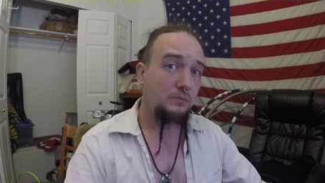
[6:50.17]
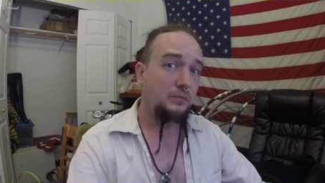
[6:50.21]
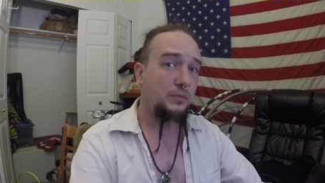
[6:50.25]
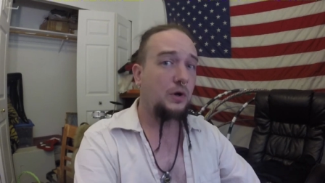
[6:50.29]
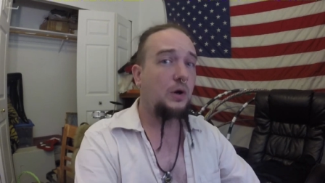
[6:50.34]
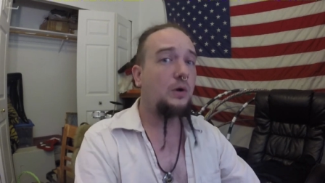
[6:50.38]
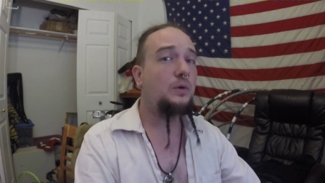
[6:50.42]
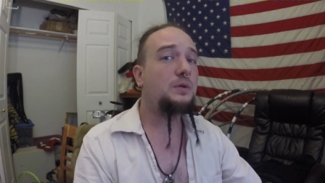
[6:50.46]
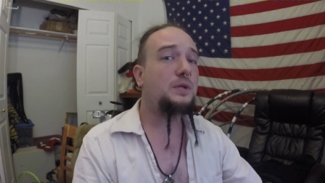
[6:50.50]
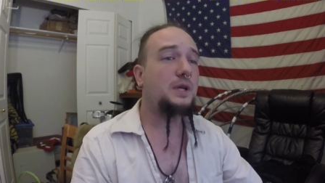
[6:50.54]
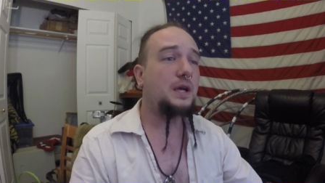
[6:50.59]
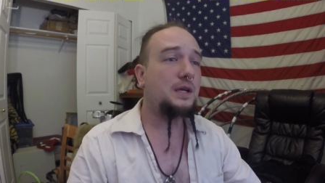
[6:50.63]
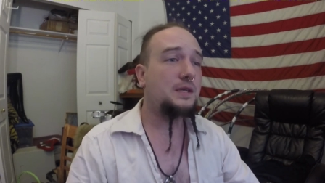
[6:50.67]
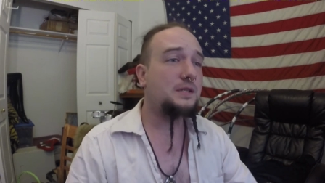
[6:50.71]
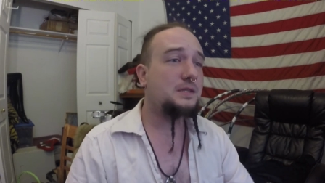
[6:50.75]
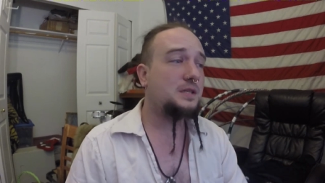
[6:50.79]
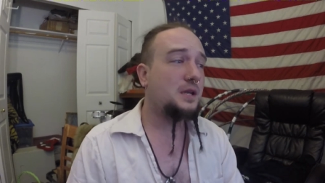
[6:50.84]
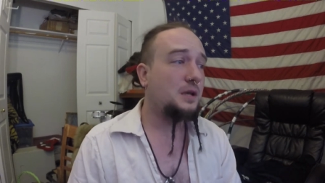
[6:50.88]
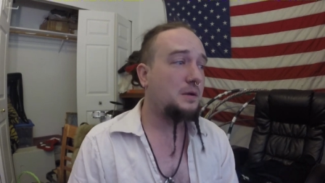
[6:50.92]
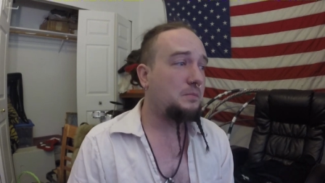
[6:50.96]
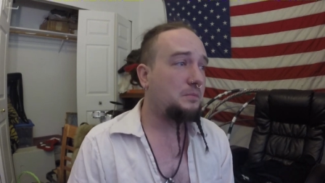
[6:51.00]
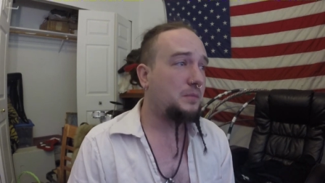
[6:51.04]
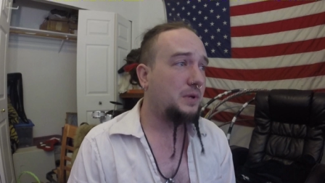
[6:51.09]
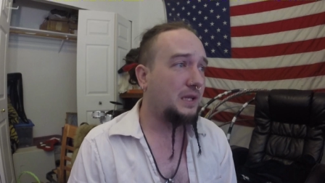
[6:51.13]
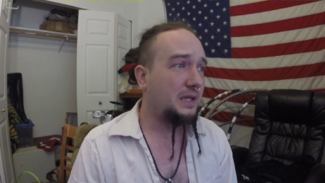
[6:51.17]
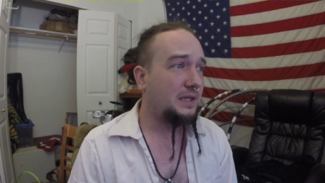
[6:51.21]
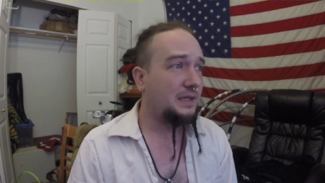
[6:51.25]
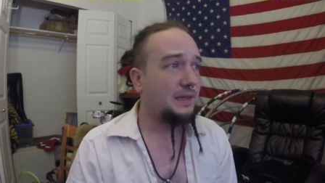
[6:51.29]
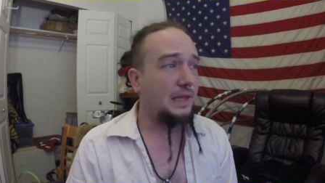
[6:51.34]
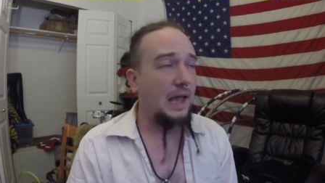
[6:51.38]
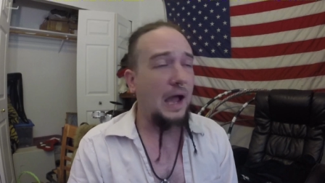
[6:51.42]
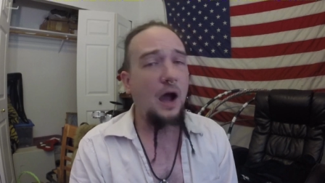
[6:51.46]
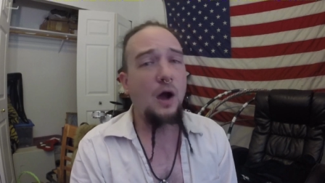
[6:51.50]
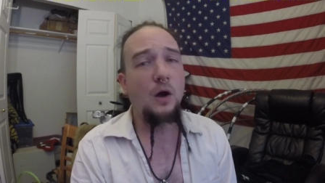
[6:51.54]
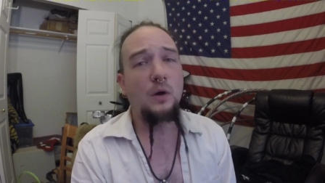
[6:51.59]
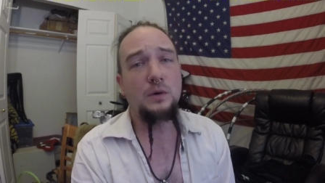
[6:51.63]
protest and be
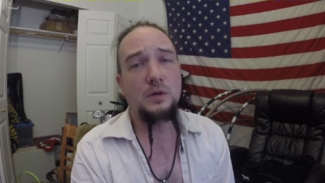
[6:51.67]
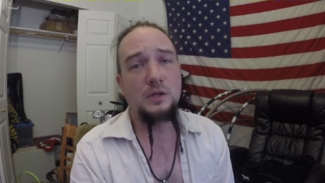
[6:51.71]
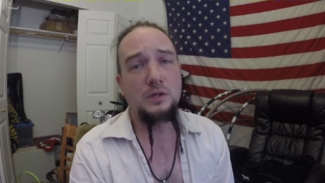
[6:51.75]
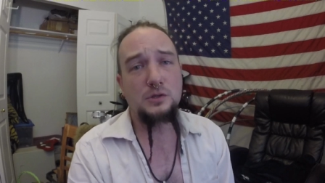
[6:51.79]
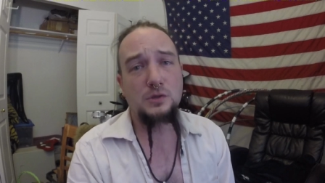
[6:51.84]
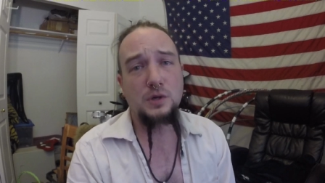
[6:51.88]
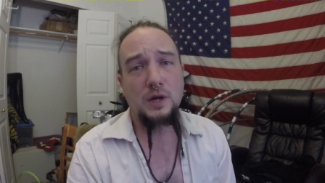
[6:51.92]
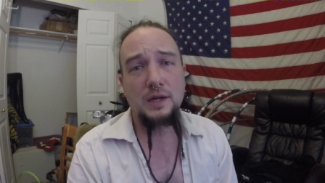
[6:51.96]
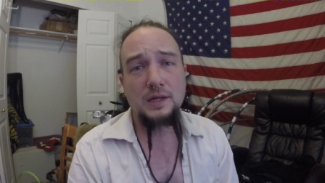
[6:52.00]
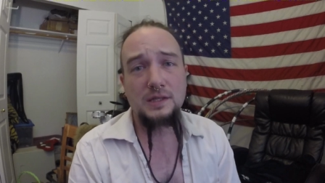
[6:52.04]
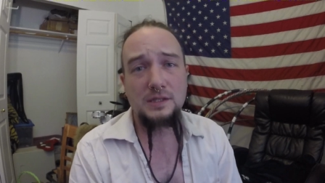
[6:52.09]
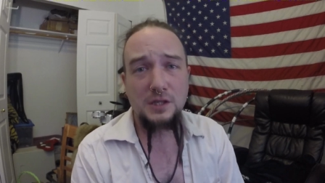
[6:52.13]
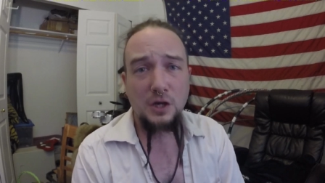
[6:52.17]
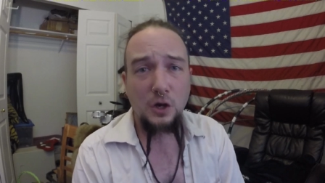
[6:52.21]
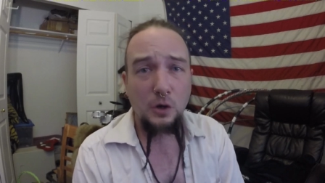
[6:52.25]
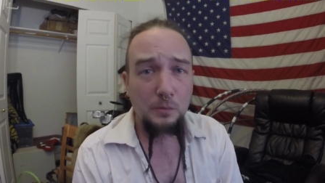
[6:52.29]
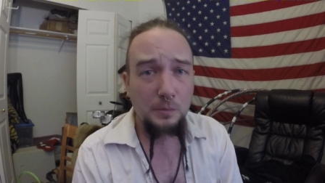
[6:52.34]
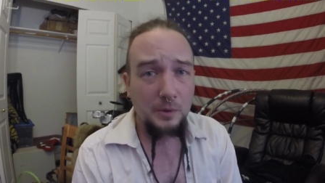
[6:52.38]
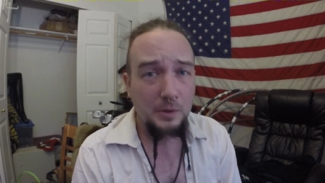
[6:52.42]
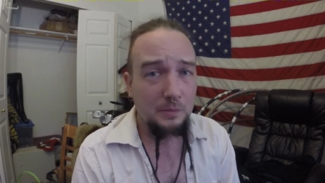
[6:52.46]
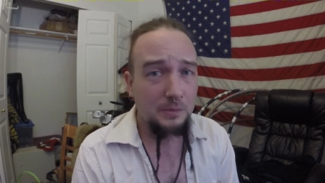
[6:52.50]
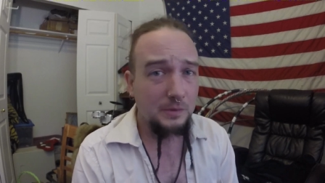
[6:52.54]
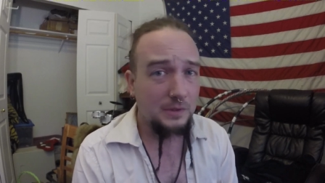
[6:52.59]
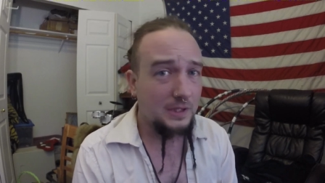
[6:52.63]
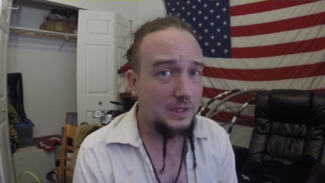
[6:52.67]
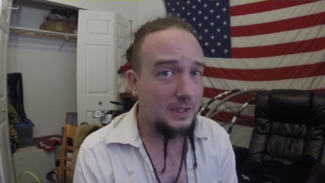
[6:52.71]
loud and try and tell people